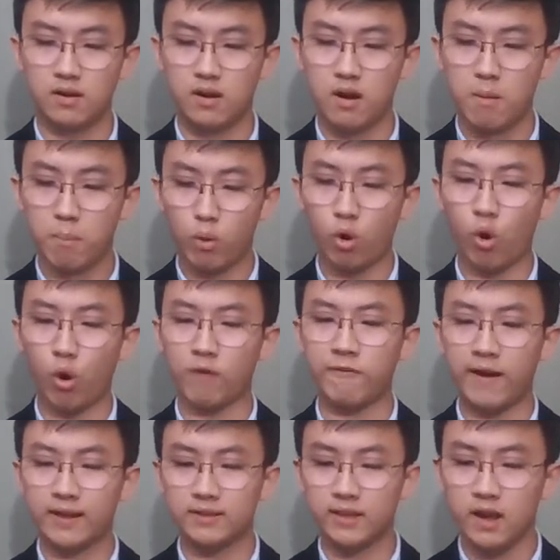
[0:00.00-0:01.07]
More
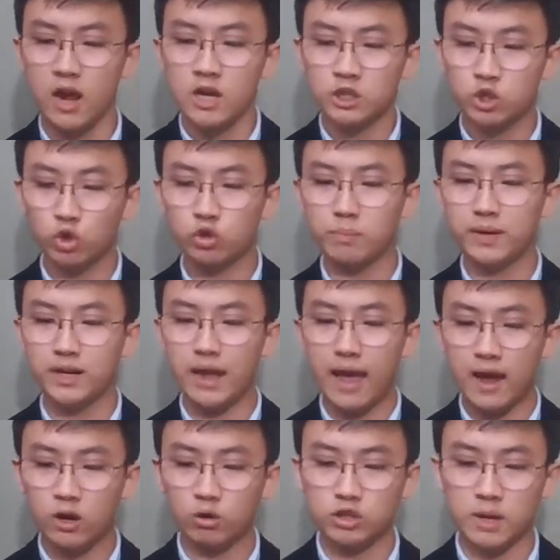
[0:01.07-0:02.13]
horrifyingly, social media
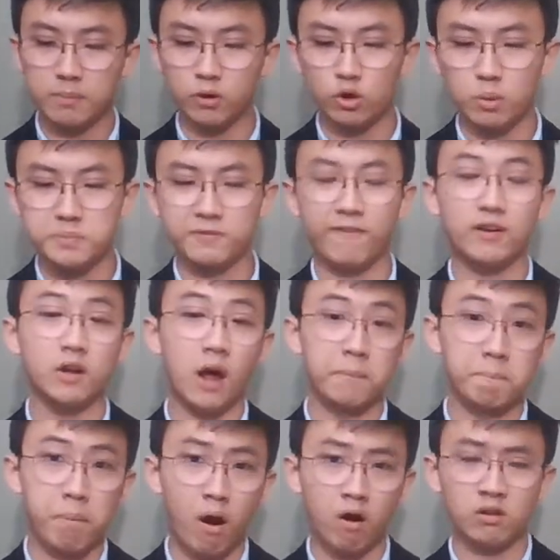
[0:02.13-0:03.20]
echo chamber groups found on
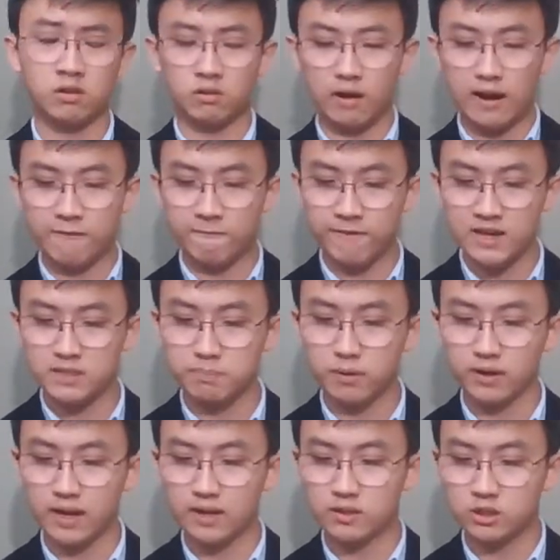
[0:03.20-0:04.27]
Parler and
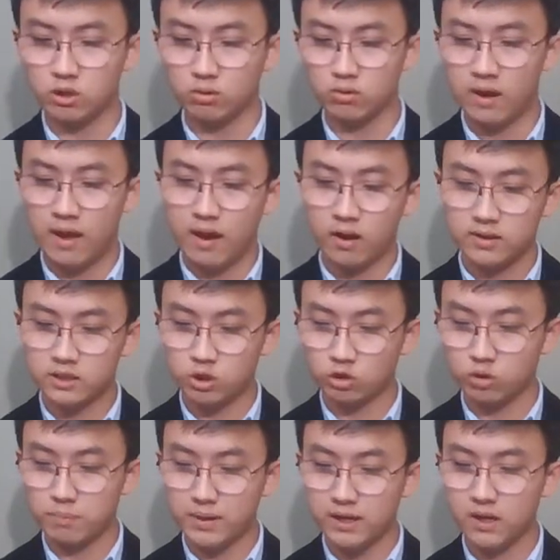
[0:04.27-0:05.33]
Facebook and social
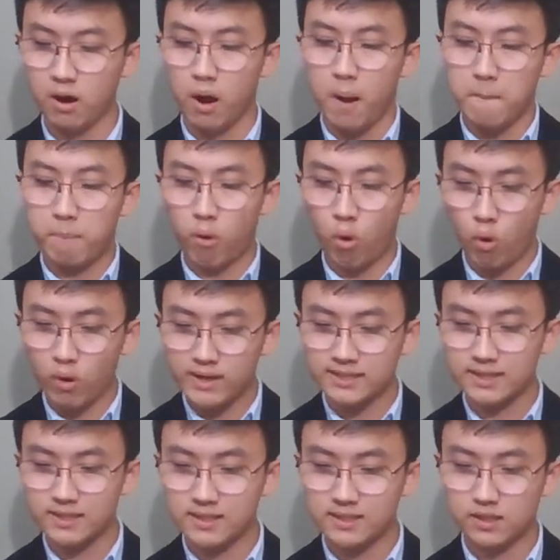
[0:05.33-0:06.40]
media
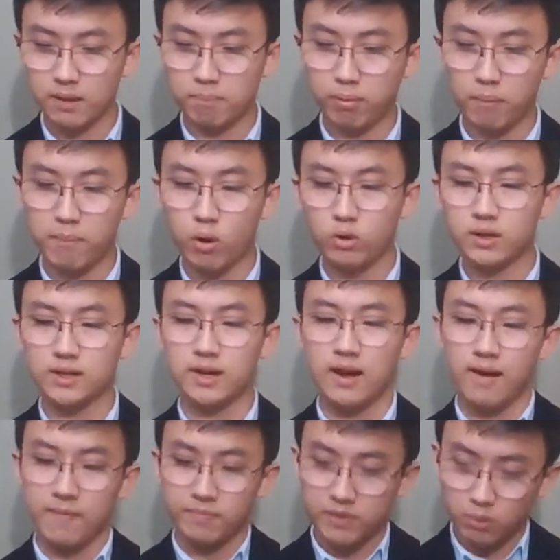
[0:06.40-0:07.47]
poisonously promoted
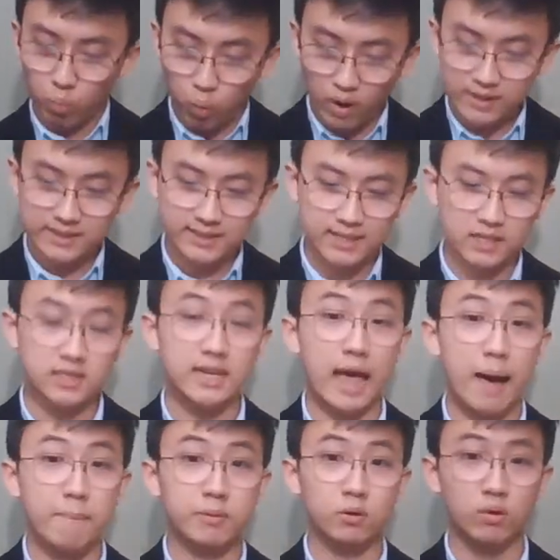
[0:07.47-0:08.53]
the 1/6
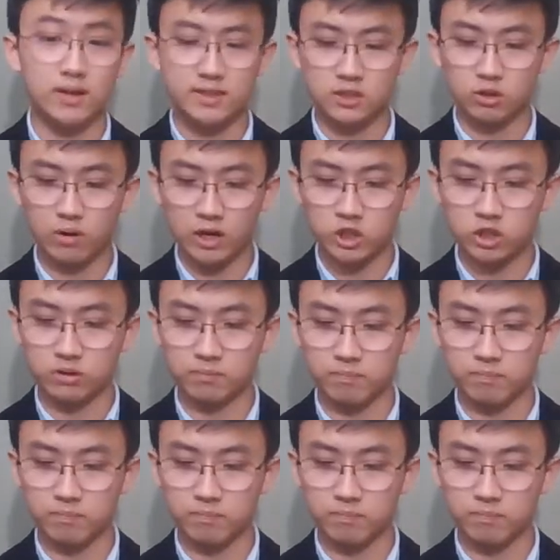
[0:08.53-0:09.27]
Capitol insurrection.